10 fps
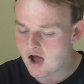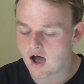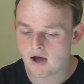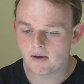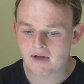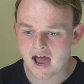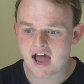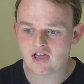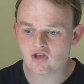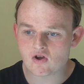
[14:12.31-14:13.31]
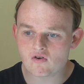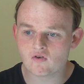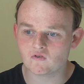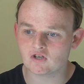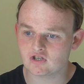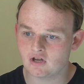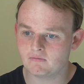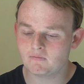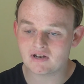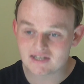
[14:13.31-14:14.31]
at
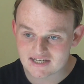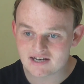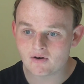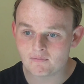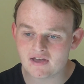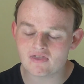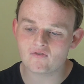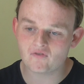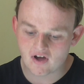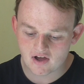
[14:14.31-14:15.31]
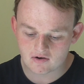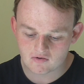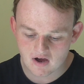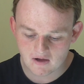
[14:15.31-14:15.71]
Eurovision, but did not make the final.